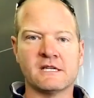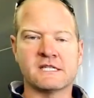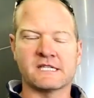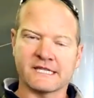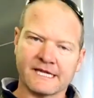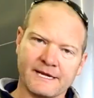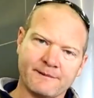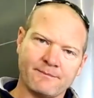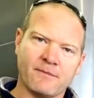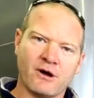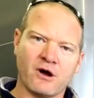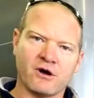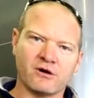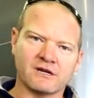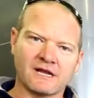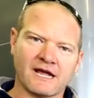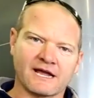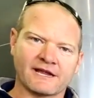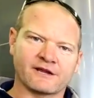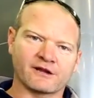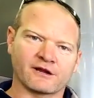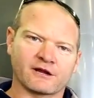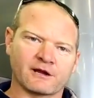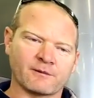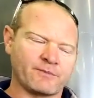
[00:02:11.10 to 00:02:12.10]
sleep mode
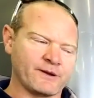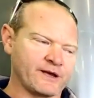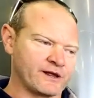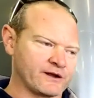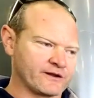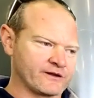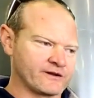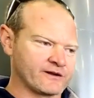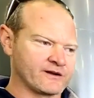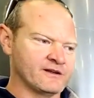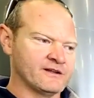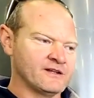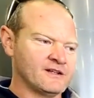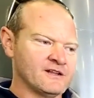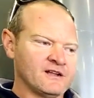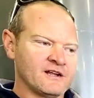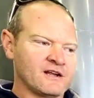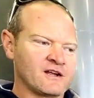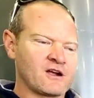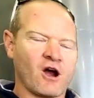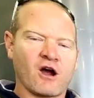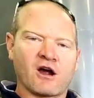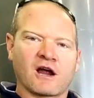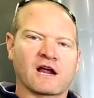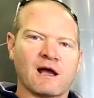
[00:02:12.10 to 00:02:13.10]
like your computer
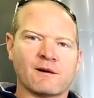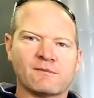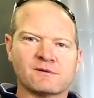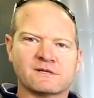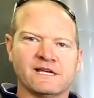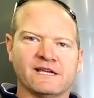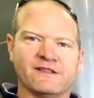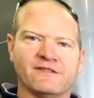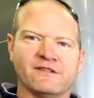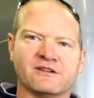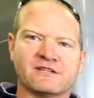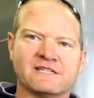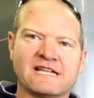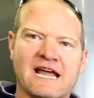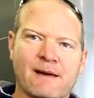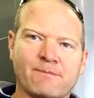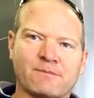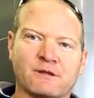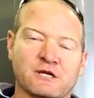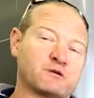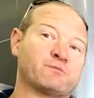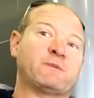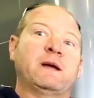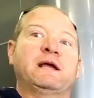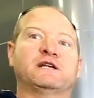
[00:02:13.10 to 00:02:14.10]
car comes in, they'll
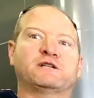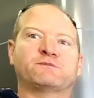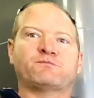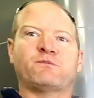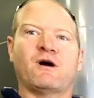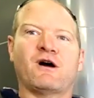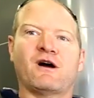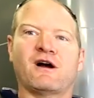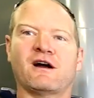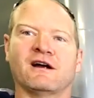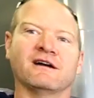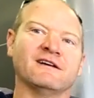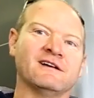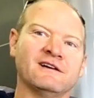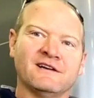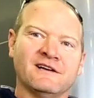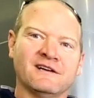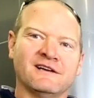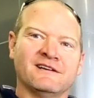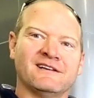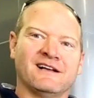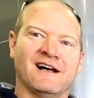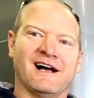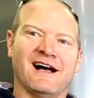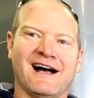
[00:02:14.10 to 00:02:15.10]
tap the space bar,
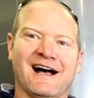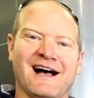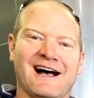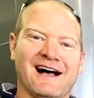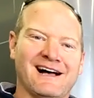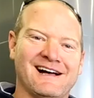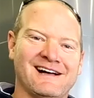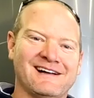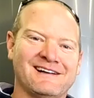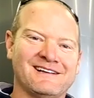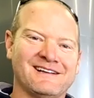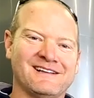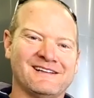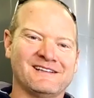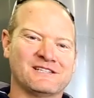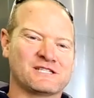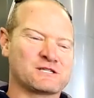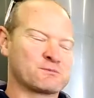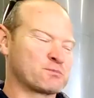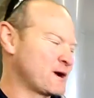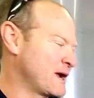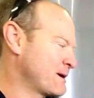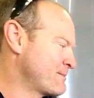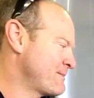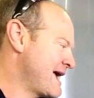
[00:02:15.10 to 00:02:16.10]

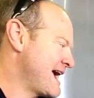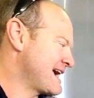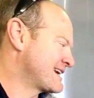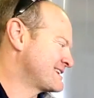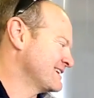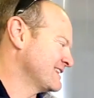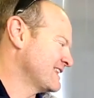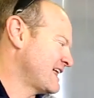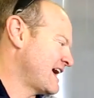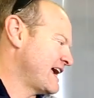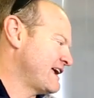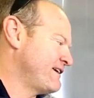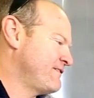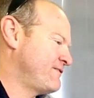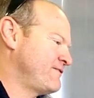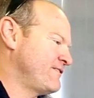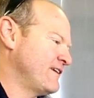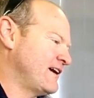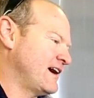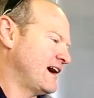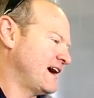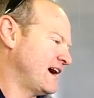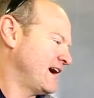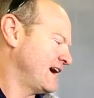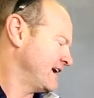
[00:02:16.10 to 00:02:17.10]
spring back to life,
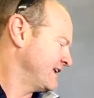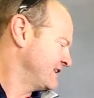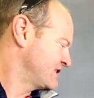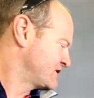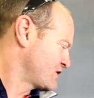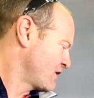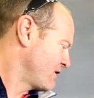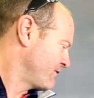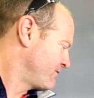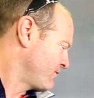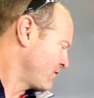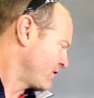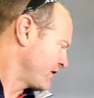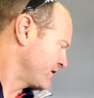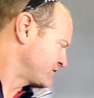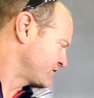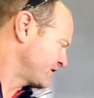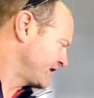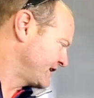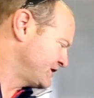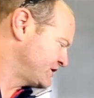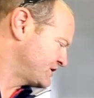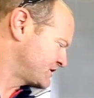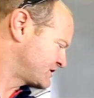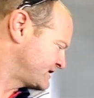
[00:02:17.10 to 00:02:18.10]
and so forth.
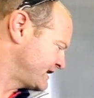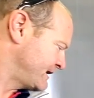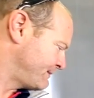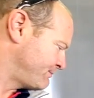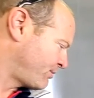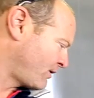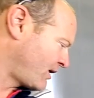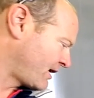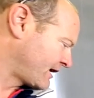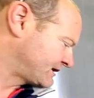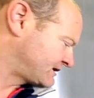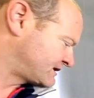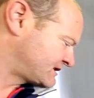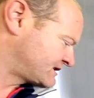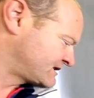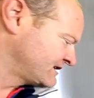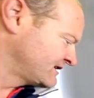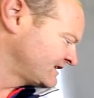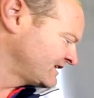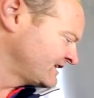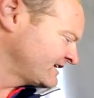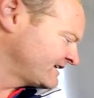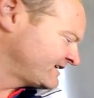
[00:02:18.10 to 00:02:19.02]
So you can just see parts